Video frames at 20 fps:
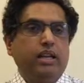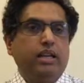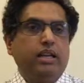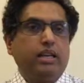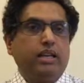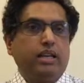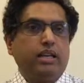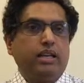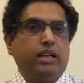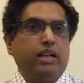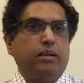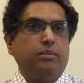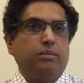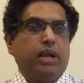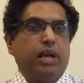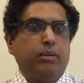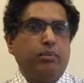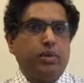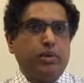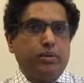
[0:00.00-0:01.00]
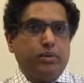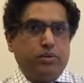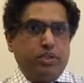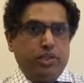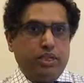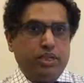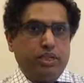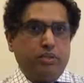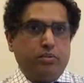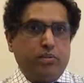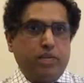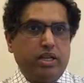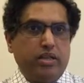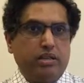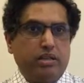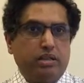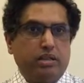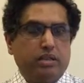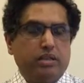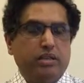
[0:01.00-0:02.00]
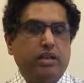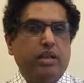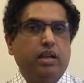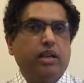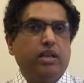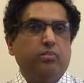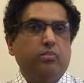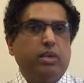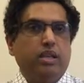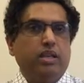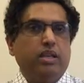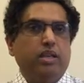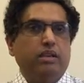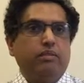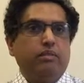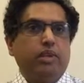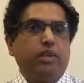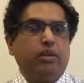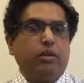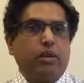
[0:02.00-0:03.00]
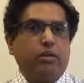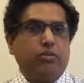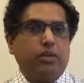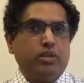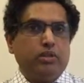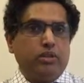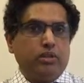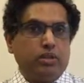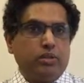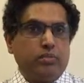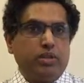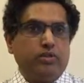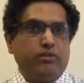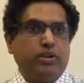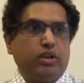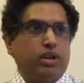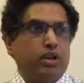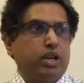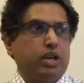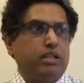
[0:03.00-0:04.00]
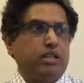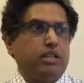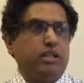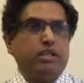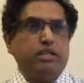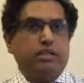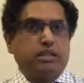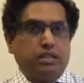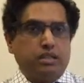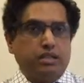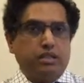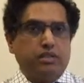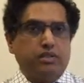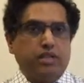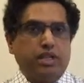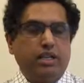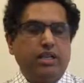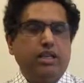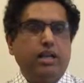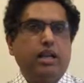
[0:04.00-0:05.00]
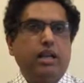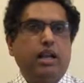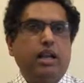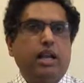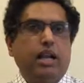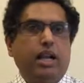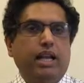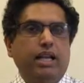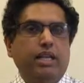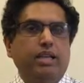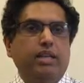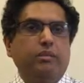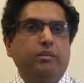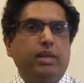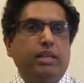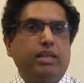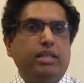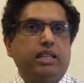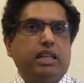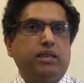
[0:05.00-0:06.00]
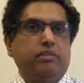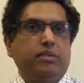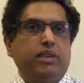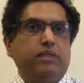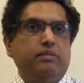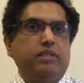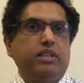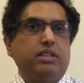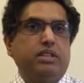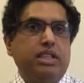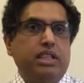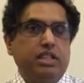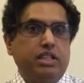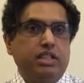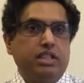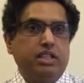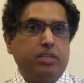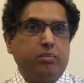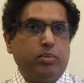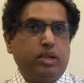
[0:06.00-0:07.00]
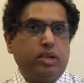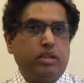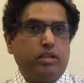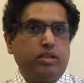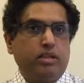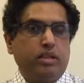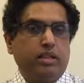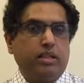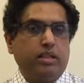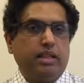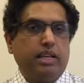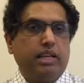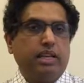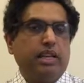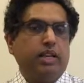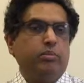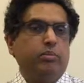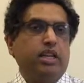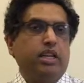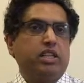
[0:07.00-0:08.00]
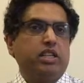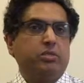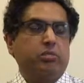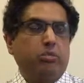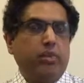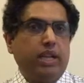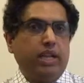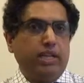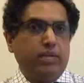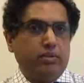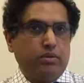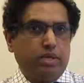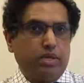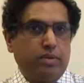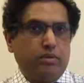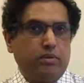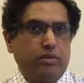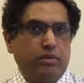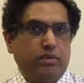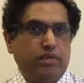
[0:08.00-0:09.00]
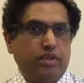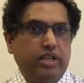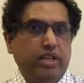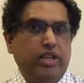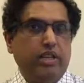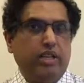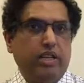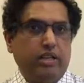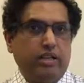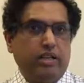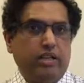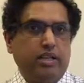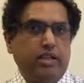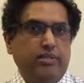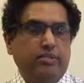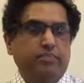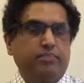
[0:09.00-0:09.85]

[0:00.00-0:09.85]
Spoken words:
that I'm happy to see these patients, but they will not be suitable for cartilage surgery, and in the meantime, if they see the GPs, that can be explained to them very clearly.